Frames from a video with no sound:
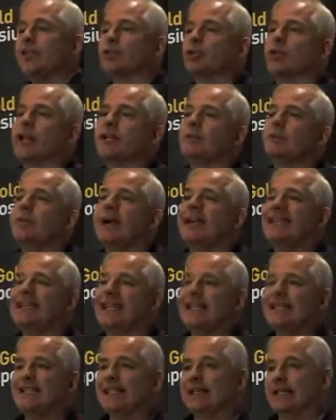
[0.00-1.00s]
is created by
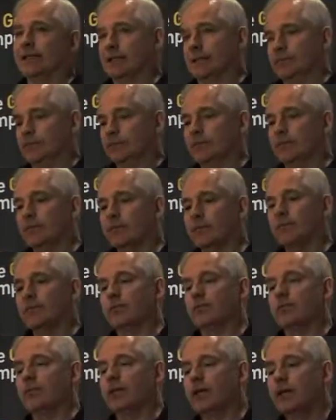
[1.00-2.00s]
lending.
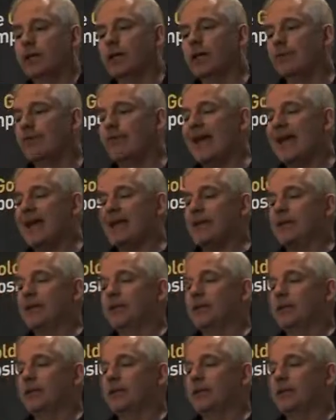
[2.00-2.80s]
In